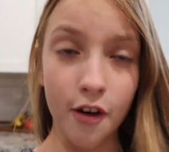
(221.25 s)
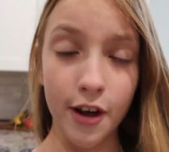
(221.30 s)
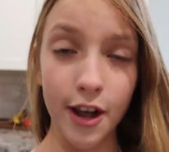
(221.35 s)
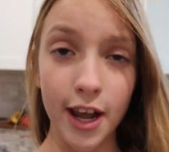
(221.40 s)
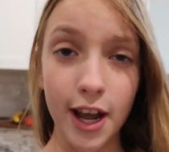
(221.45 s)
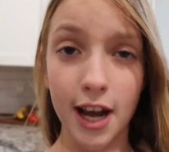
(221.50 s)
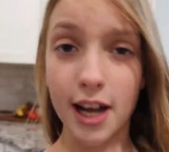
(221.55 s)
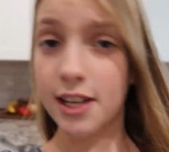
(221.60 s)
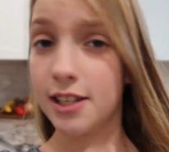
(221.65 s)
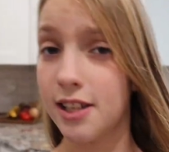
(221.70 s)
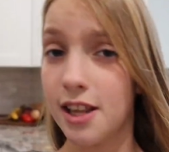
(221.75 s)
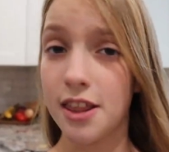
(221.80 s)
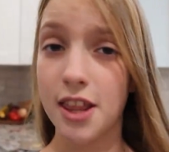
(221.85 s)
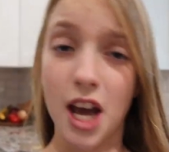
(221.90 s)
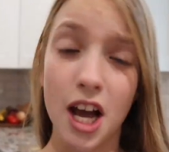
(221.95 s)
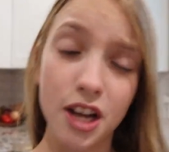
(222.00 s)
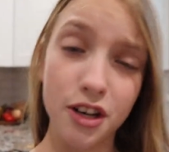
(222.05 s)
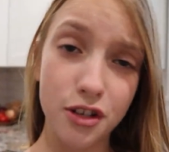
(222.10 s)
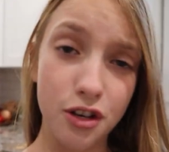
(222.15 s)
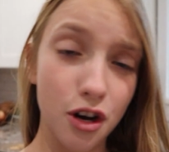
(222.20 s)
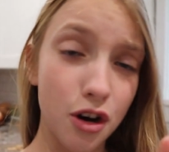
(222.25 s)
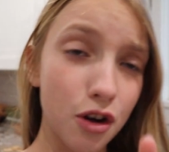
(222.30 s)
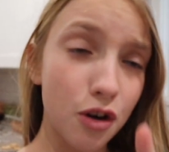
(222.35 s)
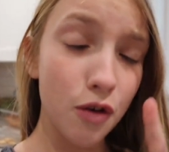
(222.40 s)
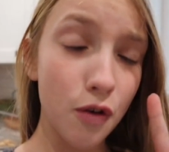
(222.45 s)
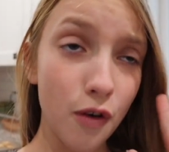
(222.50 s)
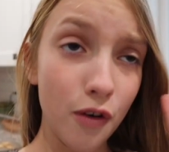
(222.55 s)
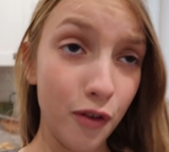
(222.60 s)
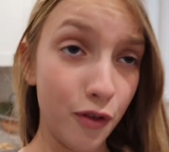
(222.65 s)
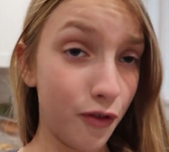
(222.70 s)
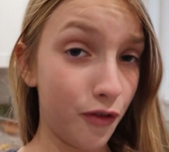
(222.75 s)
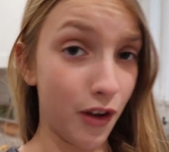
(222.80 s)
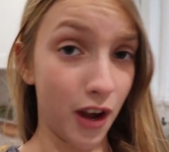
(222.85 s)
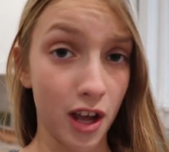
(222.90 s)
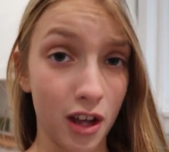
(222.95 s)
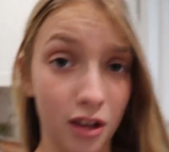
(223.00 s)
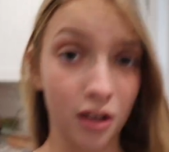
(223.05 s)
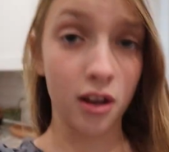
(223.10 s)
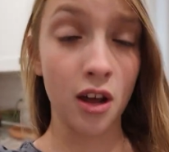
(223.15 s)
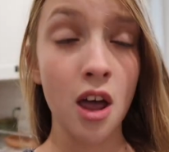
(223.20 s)
Okay guys, that dough
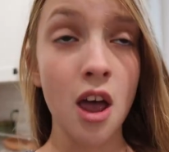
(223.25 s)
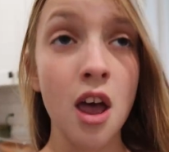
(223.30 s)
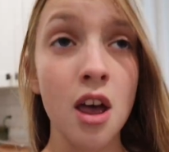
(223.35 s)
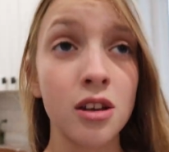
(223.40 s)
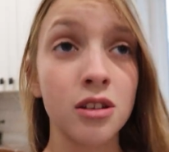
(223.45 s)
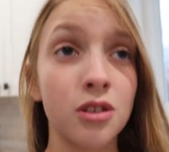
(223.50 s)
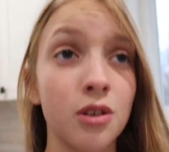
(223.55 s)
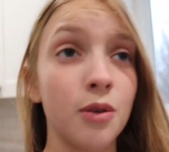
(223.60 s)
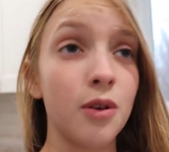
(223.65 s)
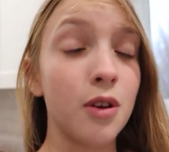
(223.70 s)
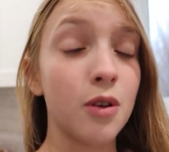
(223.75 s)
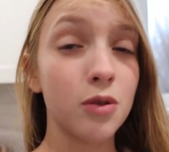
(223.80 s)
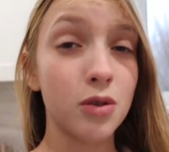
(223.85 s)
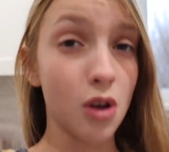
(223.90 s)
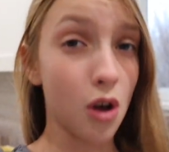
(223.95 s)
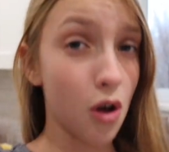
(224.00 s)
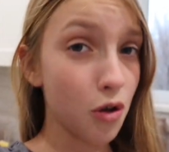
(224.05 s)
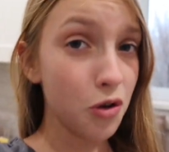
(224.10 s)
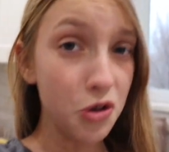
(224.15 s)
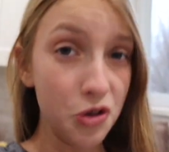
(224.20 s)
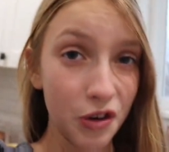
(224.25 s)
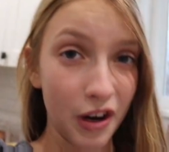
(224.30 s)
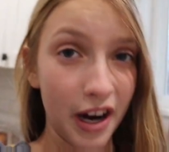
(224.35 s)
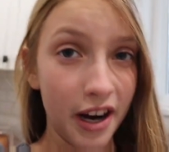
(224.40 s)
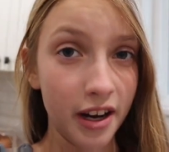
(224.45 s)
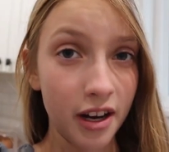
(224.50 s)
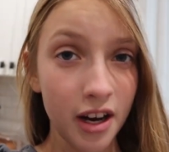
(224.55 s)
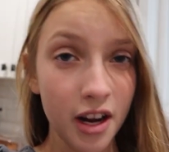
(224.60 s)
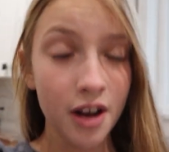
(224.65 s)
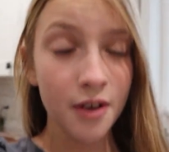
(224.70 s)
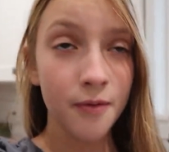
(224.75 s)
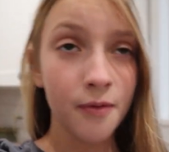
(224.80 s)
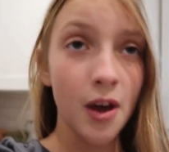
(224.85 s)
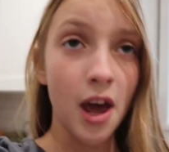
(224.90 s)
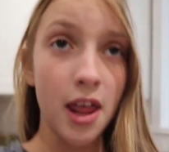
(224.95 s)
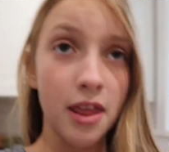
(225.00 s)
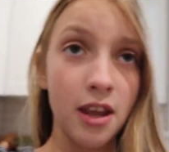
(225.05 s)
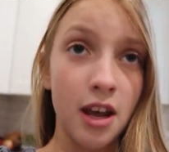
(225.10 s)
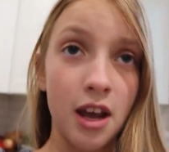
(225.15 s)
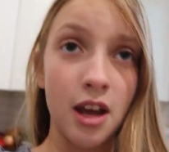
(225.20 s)
failed. So it was all grainy.
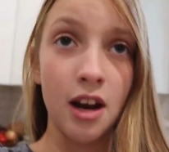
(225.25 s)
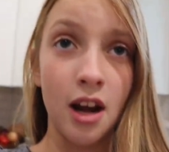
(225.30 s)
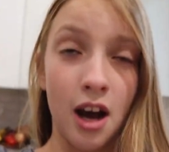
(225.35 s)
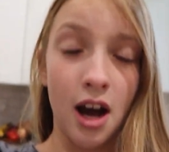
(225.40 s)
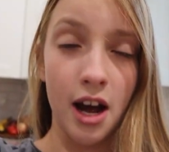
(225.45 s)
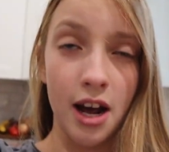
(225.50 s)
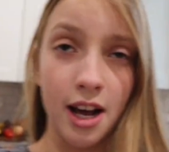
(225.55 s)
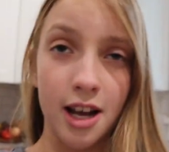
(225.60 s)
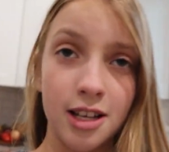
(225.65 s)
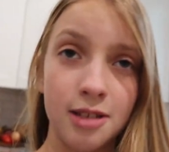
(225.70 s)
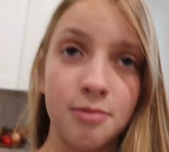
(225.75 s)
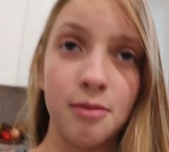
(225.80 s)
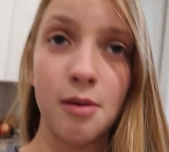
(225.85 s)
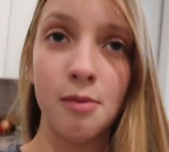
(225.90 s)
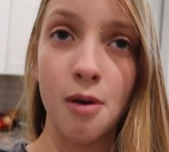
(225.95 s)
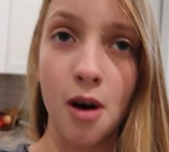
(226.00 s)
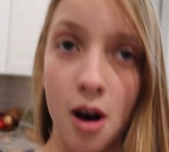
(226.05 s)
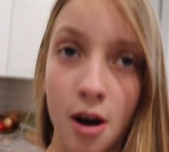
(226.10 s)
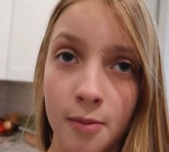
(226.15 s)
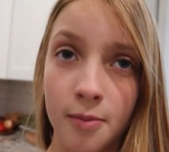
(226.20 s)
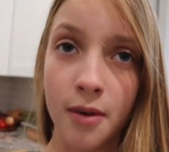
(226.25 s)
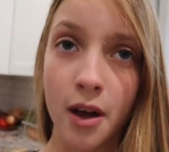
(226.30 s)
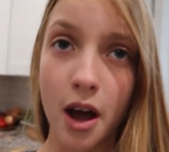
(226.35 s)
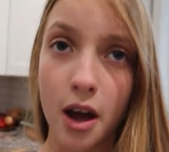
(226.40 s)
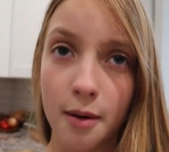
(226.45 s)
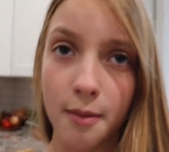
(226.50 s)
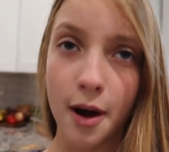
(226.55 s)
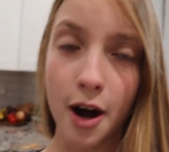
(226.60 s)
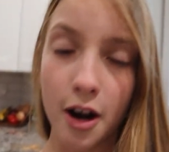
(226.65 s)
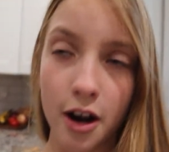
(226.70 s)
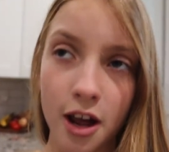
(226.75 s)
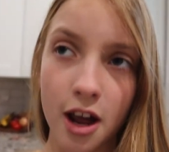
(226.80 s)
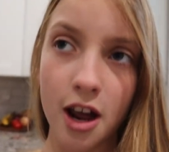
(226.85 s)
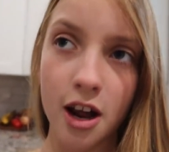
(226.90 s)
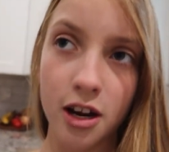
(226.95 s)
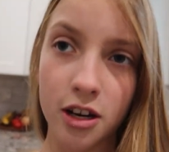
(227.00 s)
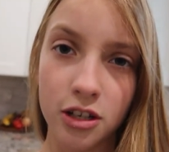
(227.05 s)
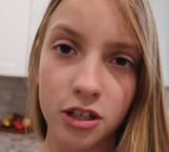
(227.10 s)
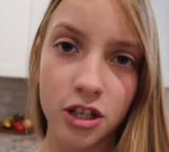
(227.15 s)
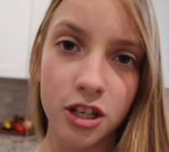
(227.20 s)
And then I asked my mom about it
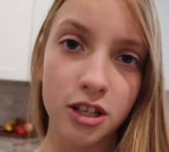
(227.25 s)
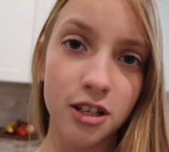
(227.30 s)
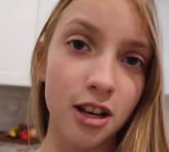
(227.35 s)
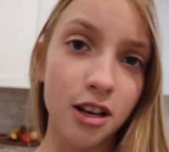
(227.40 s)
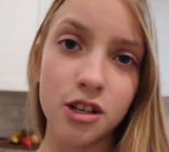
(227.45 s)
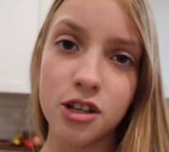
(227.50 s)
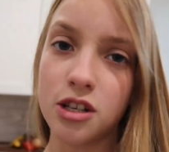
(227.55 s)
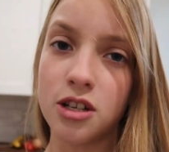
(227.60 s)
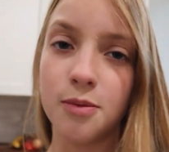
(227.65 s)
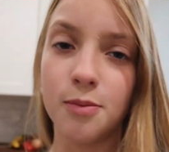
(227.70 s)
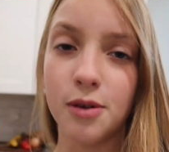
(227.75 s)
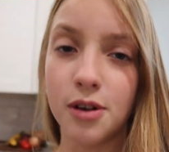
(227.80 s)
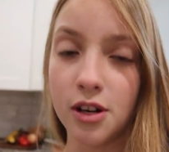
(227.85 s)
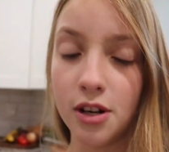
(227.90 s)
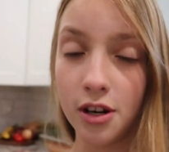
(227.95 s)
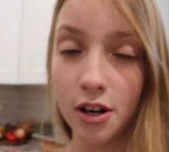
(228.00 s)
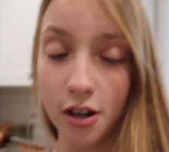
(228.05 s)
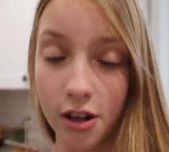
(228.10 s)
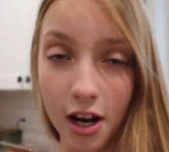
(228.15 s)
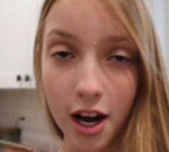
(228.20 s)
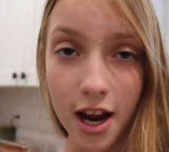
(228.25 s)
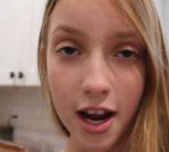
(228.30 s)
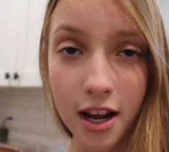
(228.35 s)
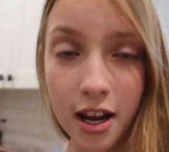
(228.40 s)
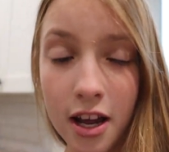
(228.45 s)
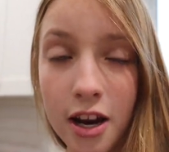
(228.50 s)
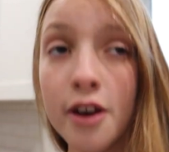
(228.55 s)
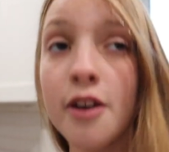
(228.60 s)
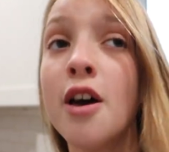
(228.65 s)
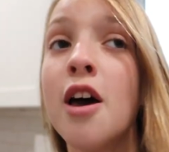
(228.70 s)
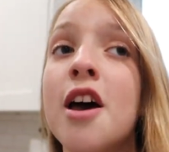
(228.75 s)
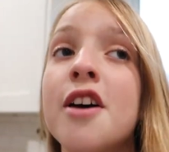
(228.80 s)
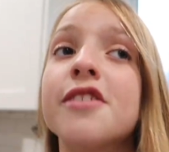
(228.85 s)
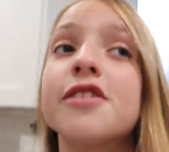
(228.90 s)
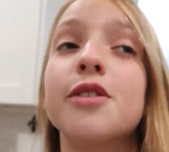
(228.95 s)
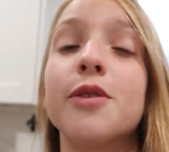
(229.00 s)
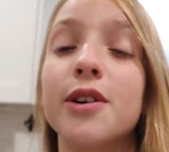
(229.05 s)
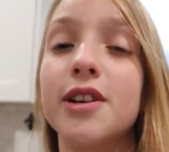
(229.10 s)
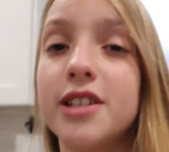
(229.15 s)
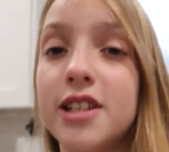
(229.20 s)
and she said just to put another egg in.
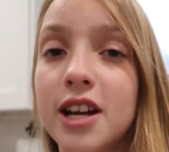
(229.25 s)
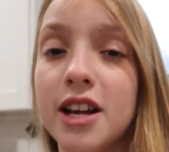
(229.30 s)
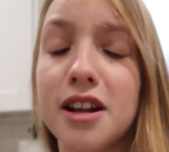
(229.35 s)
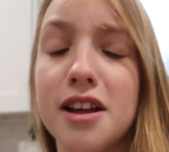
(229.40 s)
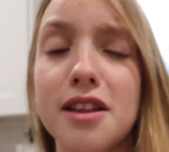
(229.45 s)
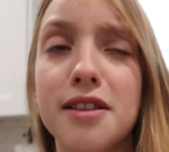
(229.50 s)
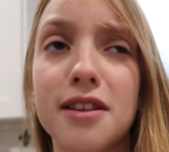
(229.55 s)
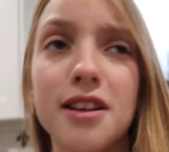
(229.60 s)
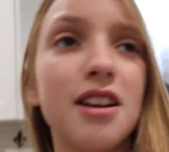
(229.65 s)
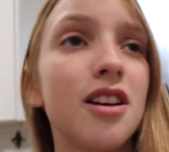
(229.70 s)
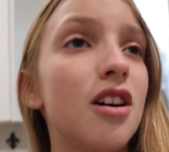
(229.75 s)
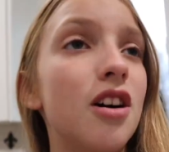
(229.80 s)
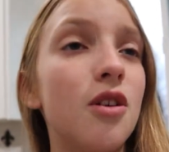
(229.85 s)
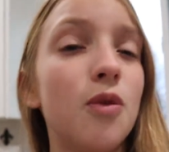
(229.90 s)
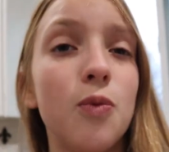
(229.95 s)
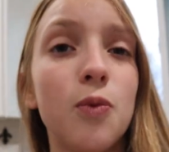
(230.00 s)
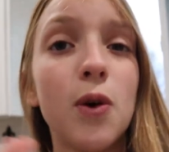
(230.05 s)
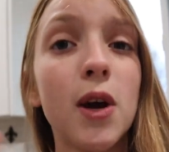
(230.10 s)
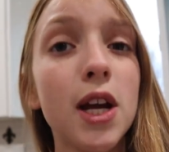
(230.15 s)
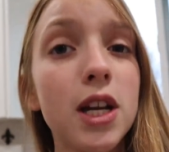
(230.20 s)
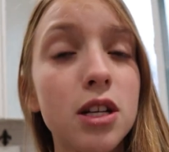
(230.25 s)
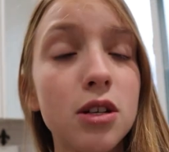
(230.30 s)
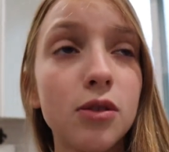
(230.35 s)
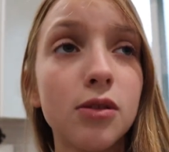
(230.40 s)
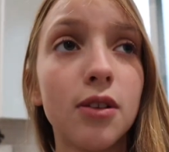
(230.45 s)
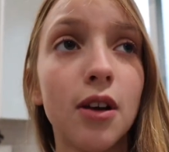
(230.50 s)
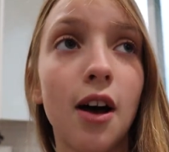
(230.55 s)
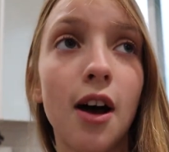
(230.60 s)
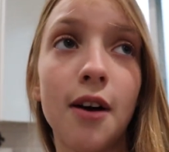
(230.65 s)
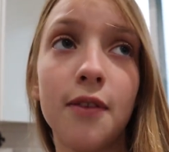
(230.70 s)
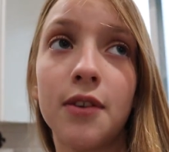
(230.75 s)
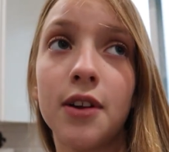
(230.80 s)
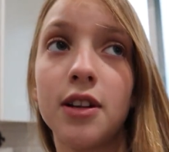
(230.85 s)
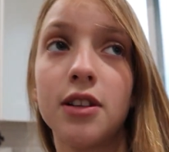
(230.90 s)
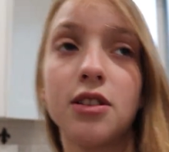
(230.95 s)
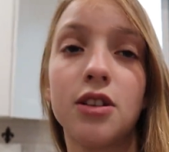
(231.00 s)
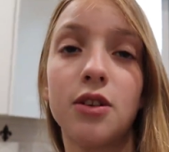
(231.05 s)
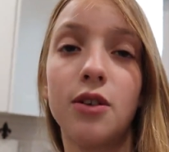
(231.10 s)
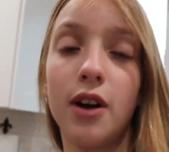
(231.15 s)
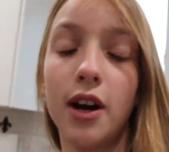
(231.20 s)
So I did and then it got way too soft
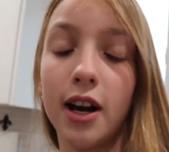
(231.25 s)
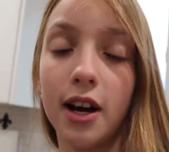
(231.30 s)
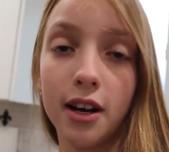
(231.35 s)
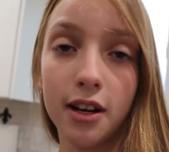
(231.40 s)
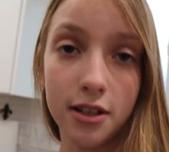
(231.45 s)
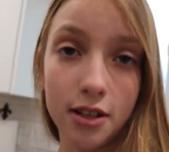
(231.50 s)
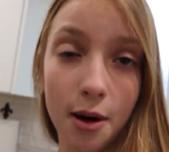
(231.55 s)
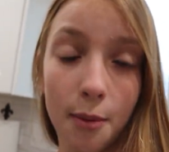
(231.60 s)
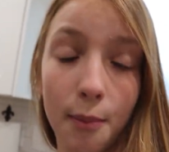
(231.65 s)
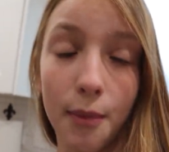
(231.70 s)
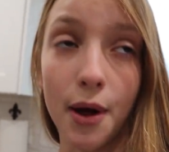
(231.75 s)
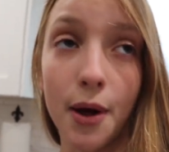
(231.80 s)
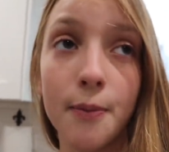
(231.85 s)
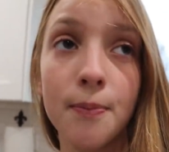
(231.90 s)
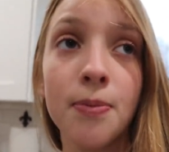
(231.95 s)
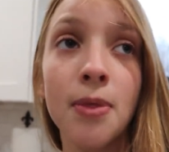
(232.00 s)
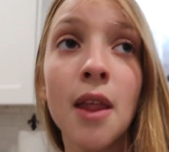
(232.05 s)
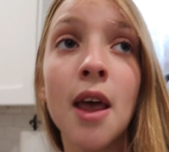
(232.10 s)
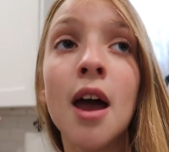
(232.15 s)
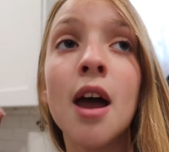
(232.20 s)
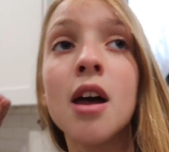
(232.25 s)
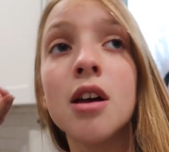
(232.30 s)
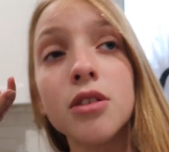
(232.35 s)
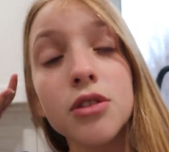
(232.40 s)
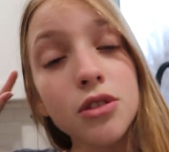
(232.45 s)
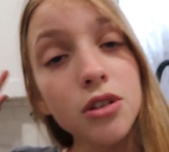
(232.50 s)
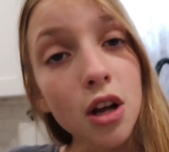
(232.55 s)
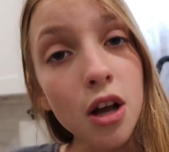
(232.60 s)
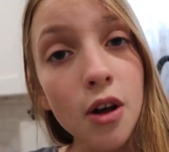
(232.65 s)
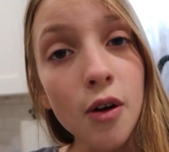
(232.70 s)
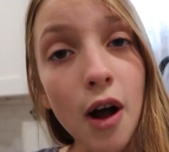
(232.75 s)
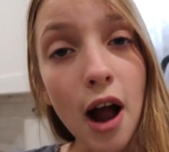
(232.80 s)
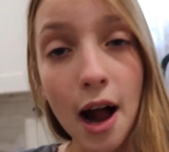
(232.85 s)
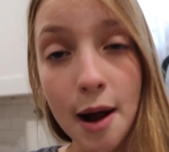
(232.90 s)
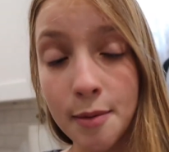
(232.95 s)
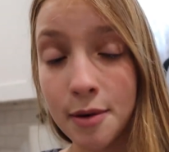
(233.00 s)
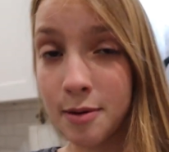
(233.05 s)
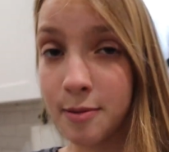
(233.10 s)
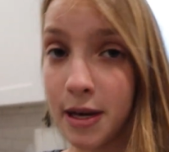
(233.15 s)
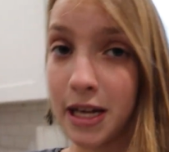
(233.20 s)
and so I had to dump it. So
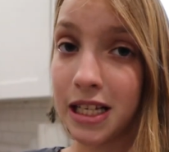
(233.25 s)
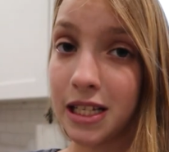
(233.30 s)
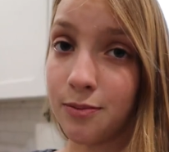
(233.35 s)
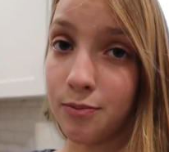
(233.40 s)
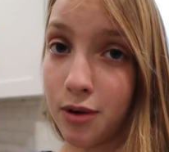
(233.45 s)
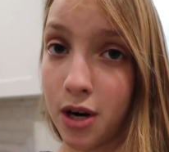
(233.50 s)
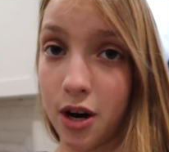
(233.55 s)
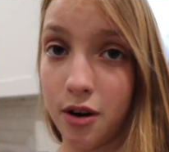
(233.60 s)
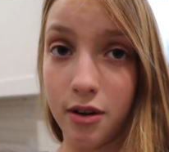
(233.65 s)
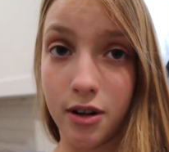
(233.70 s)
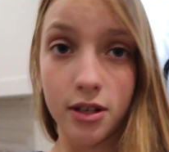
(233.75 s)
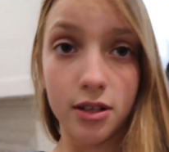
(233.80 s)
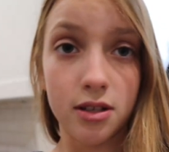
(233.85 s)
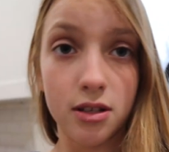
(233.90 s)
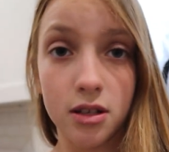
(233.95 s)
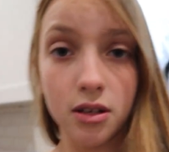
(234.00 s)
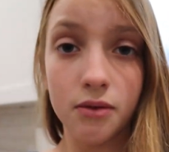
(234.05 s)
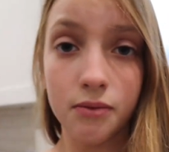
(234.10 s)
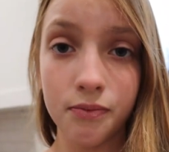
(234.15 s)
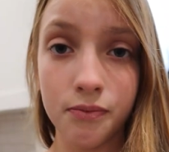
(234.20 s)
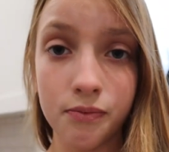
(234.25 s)
I'm gonna make some brownies.